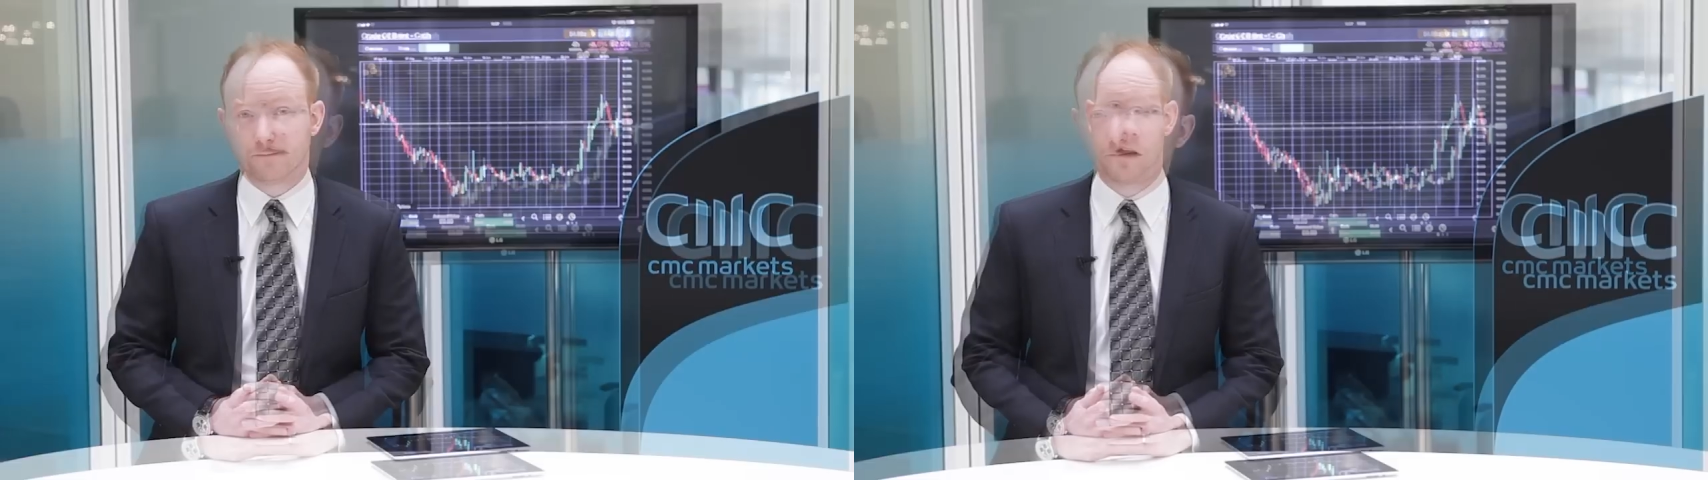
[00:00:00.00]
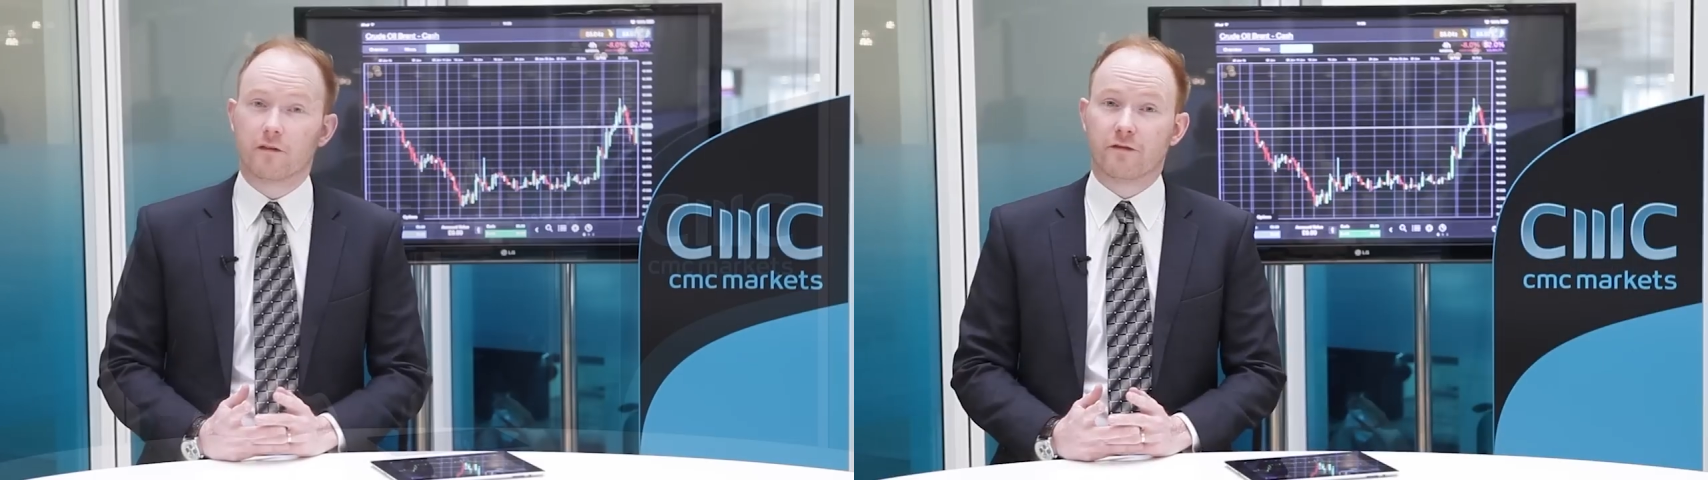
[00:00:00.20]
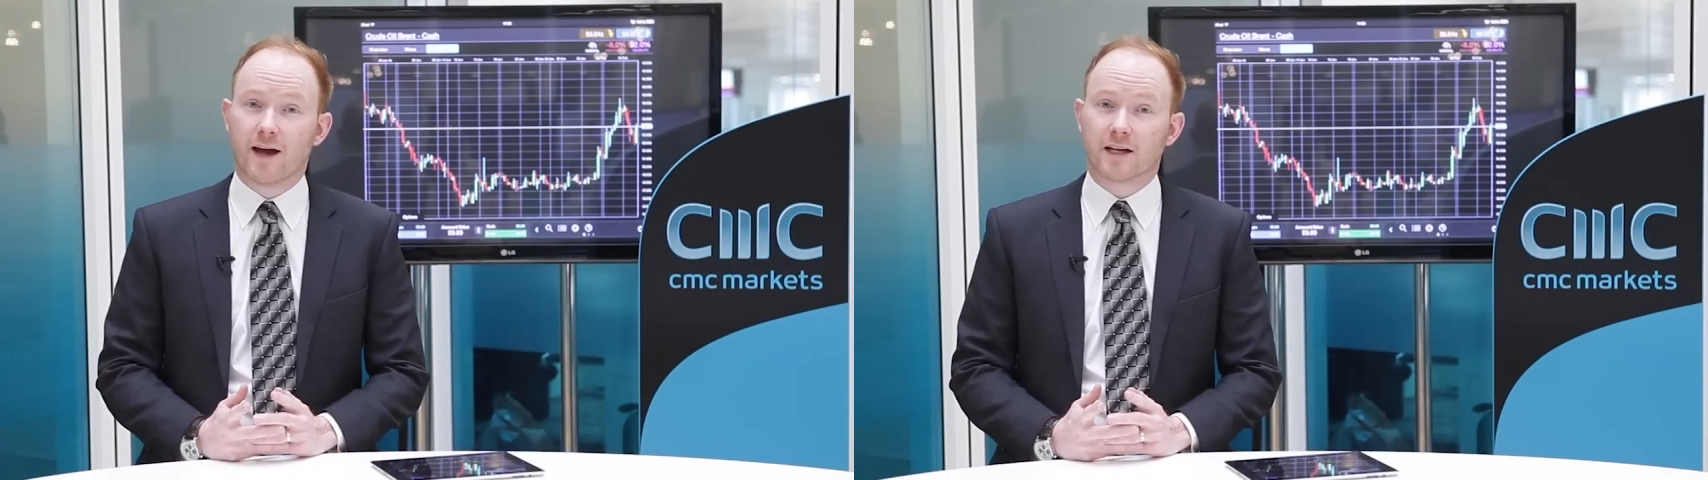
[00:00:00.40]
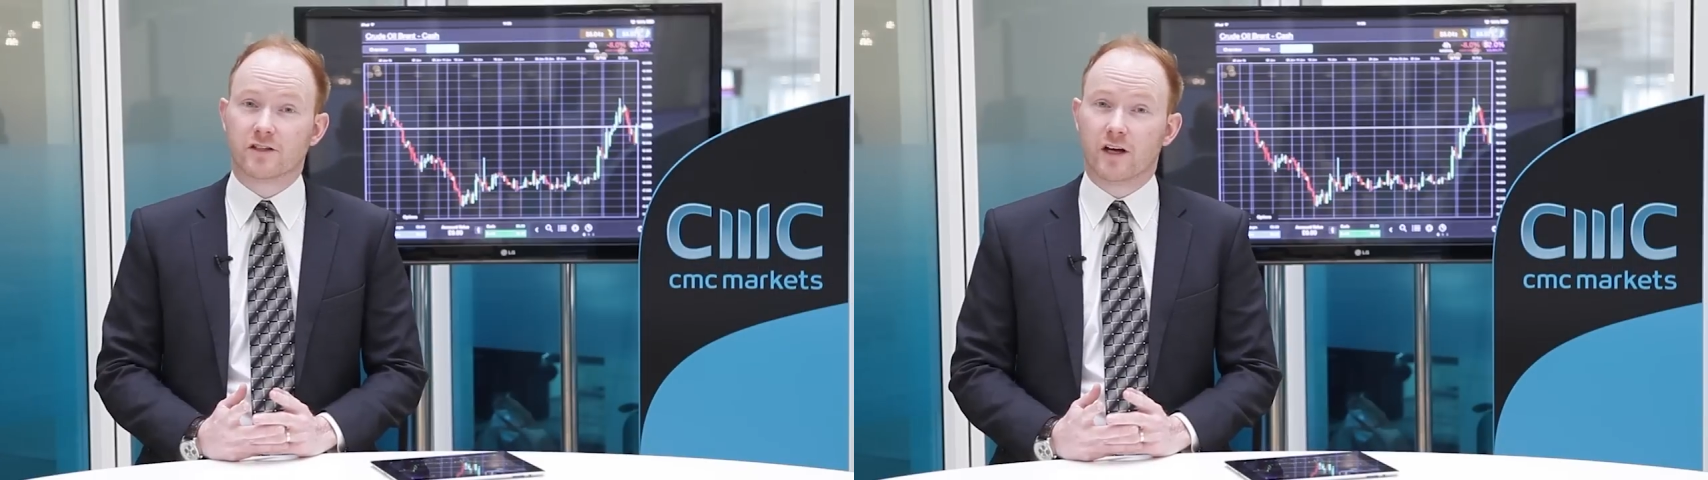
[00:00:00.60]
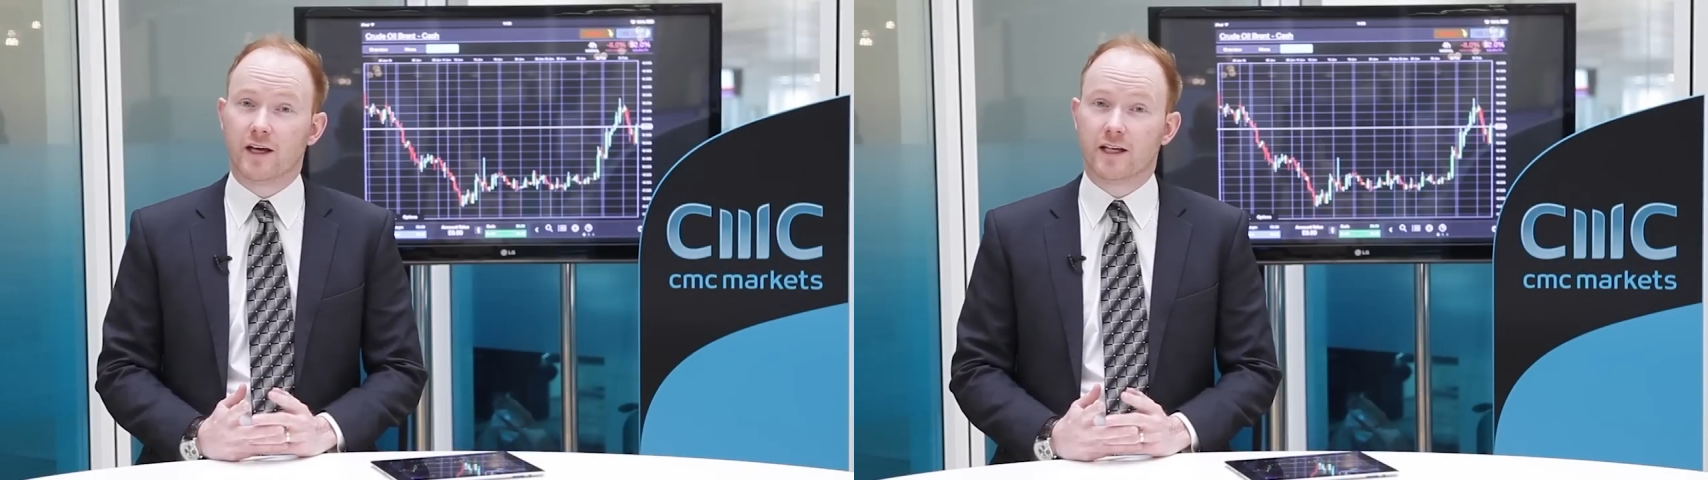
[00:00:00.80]
Another
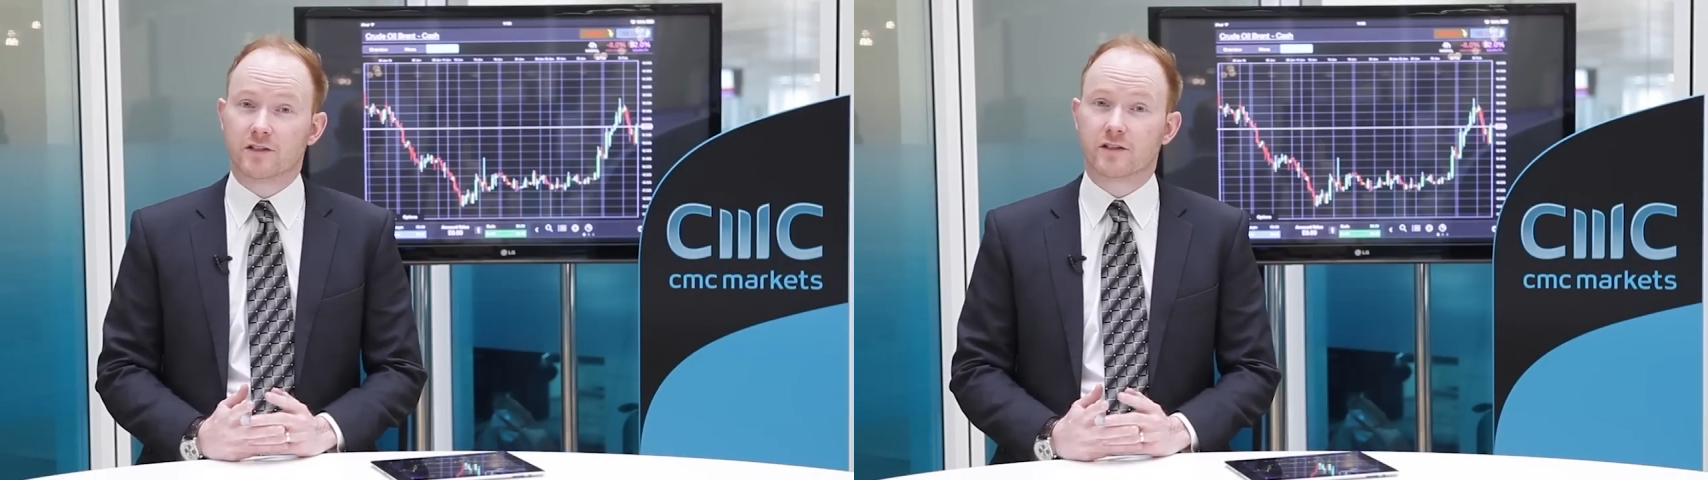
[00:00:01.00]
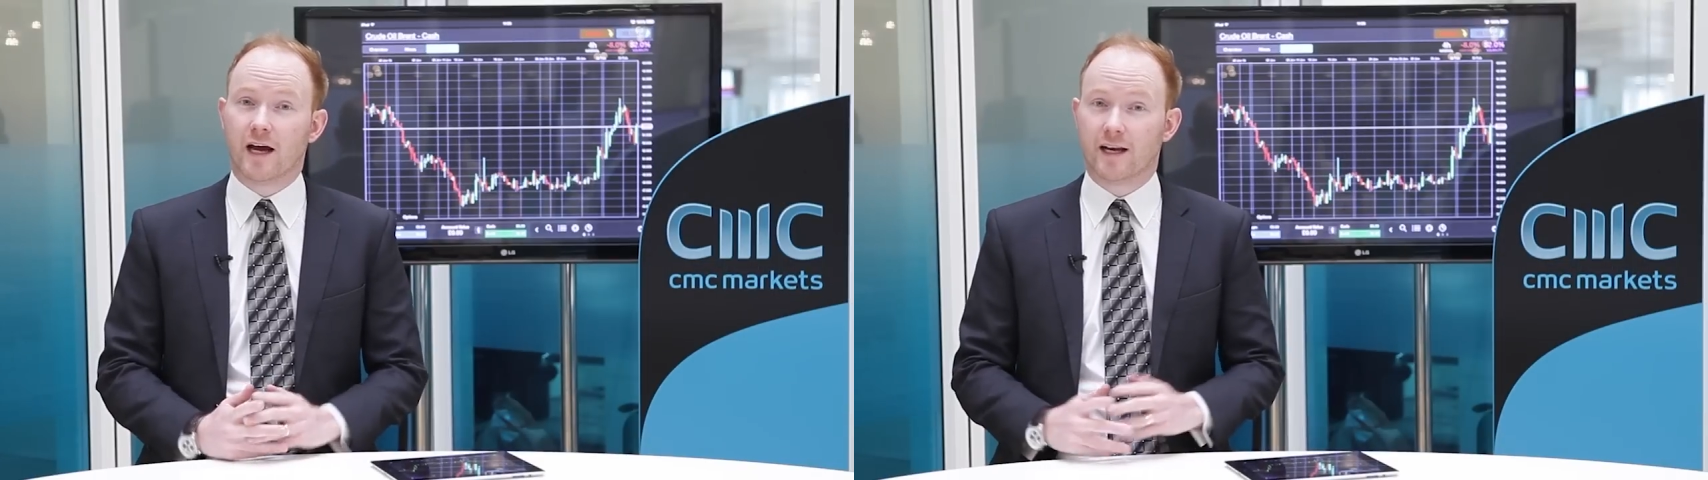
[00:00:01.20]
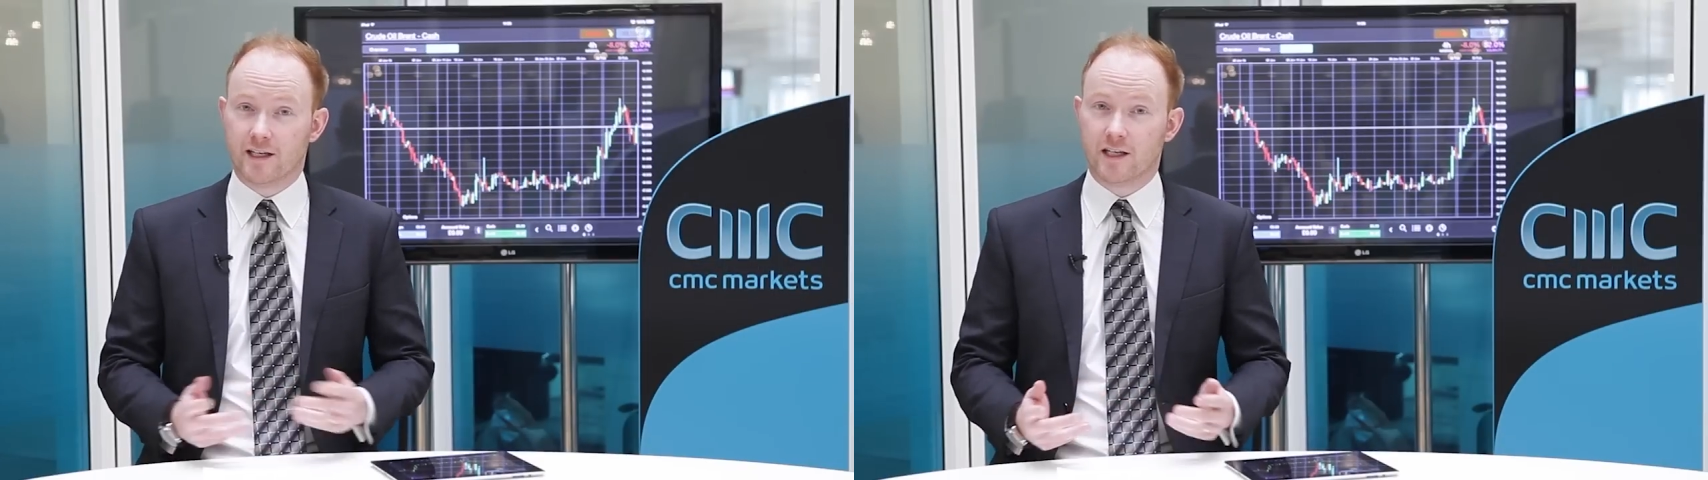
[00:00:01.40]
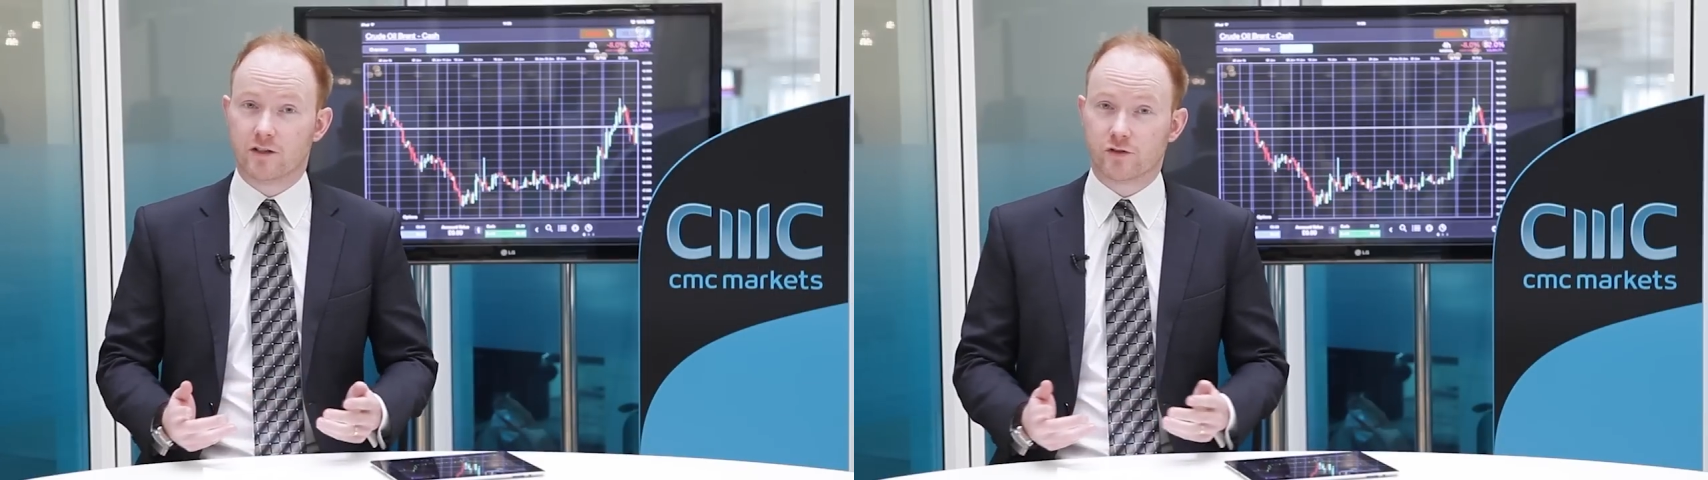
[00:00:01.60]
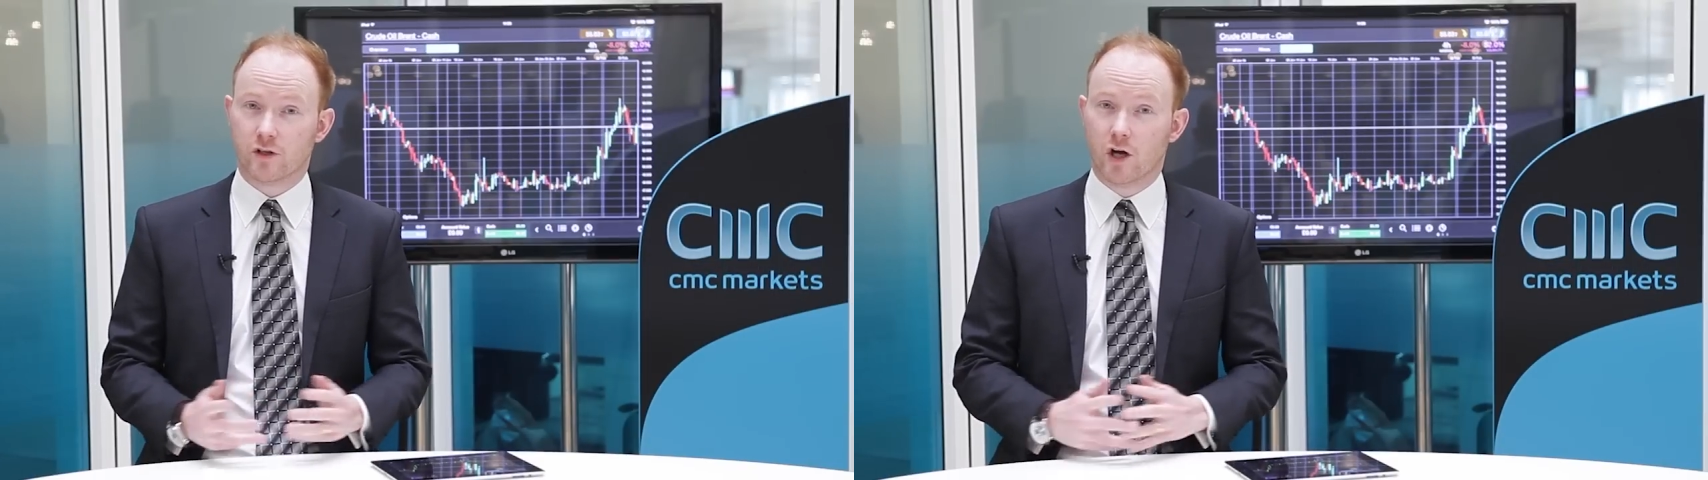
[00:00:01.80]
factor is that it is